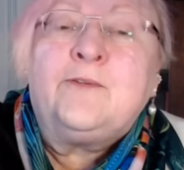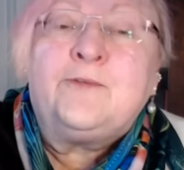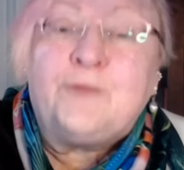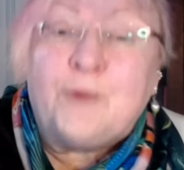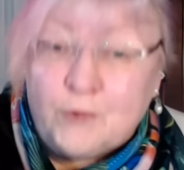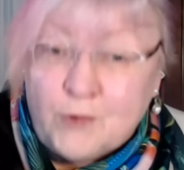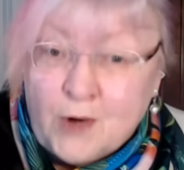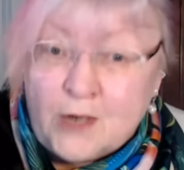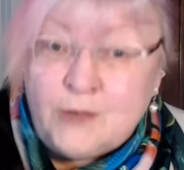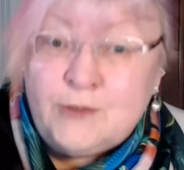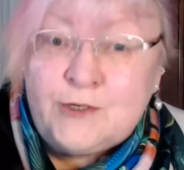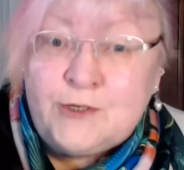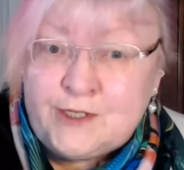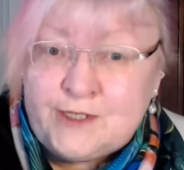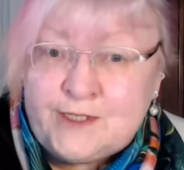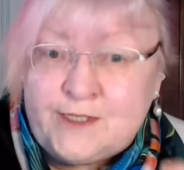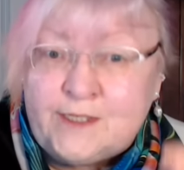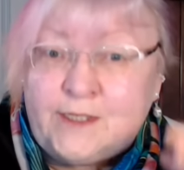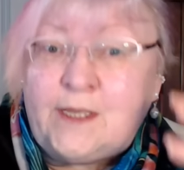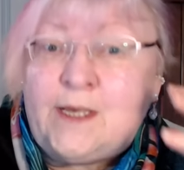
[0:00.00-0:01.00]

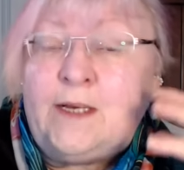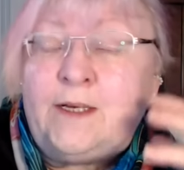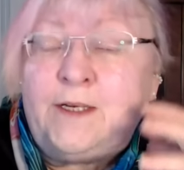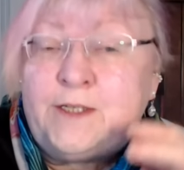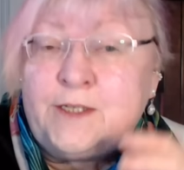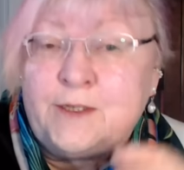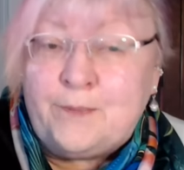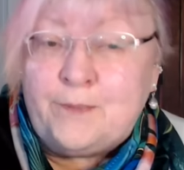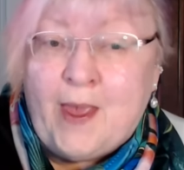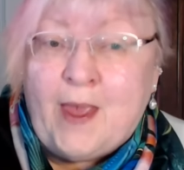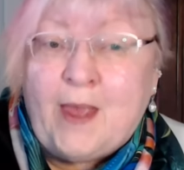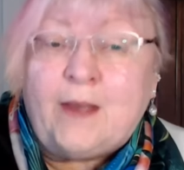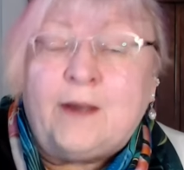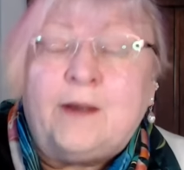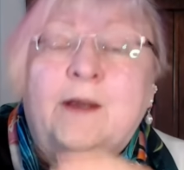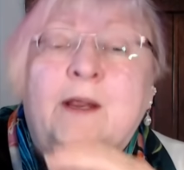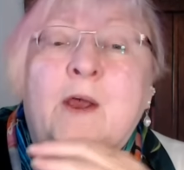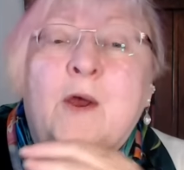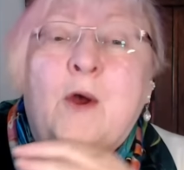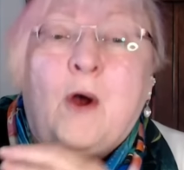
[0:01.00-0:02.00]
ferociously
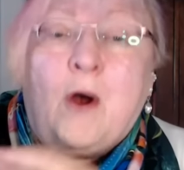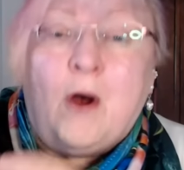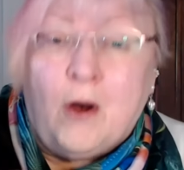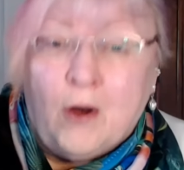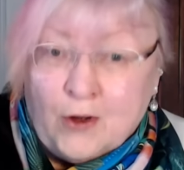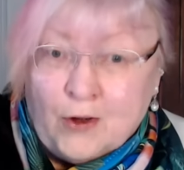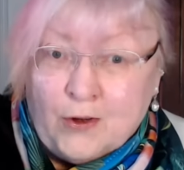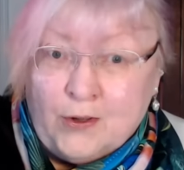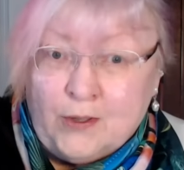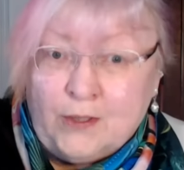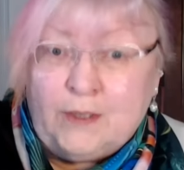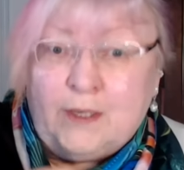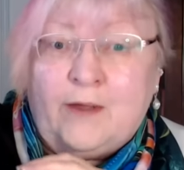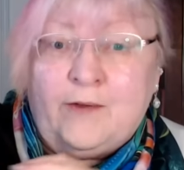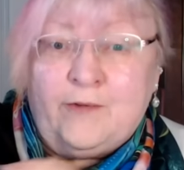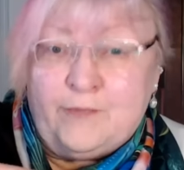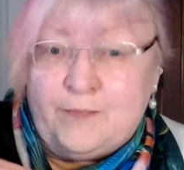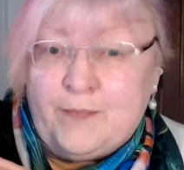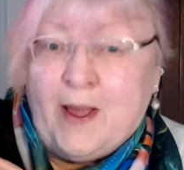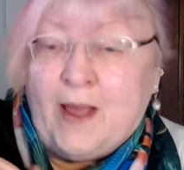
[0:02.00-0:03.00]
demanding all
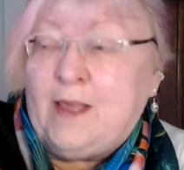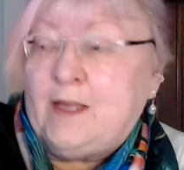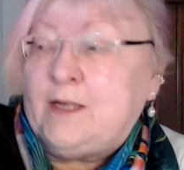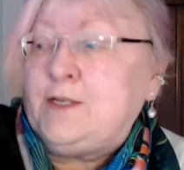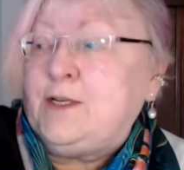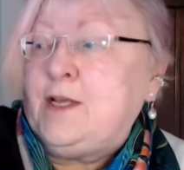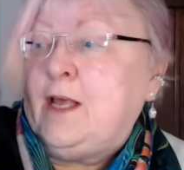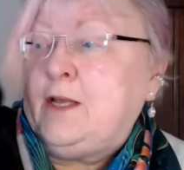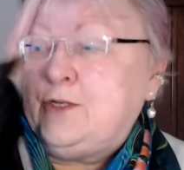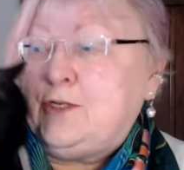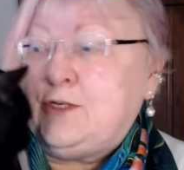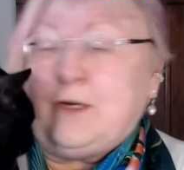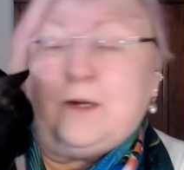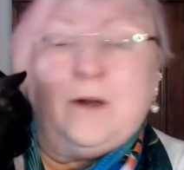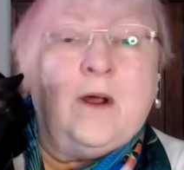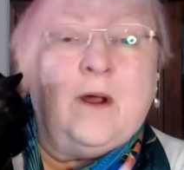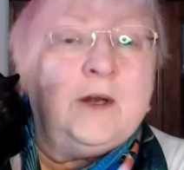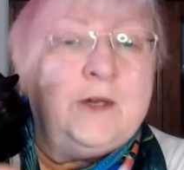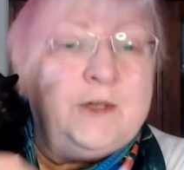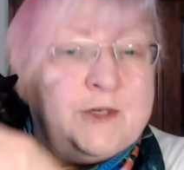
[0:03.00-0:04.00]
of my attention,
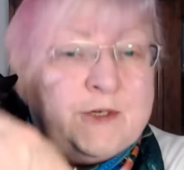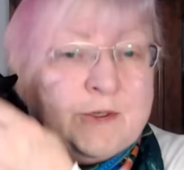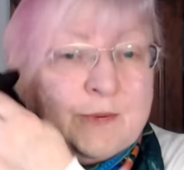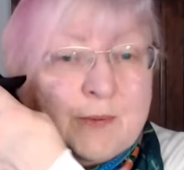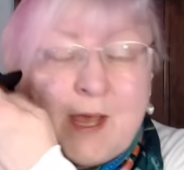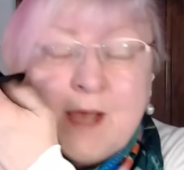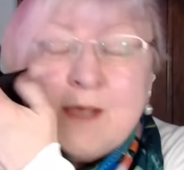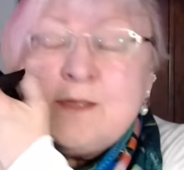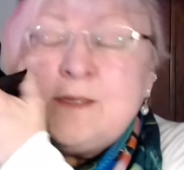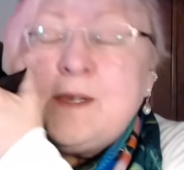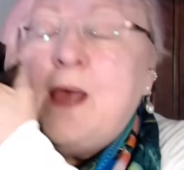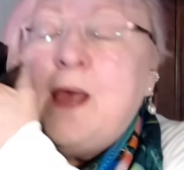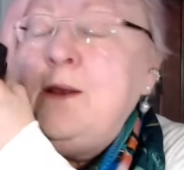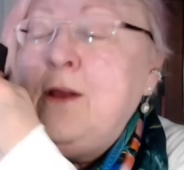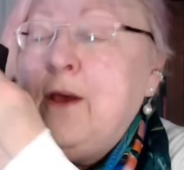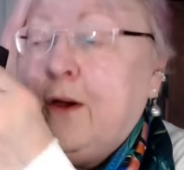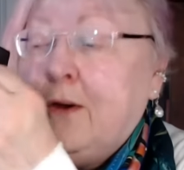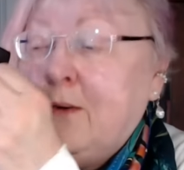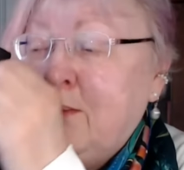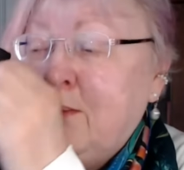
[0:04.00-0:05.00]
aren't you? Yes, I
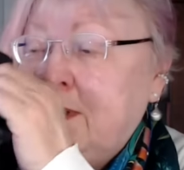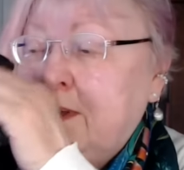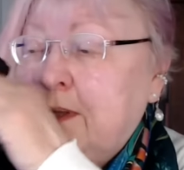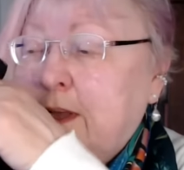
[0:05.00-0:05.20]
know.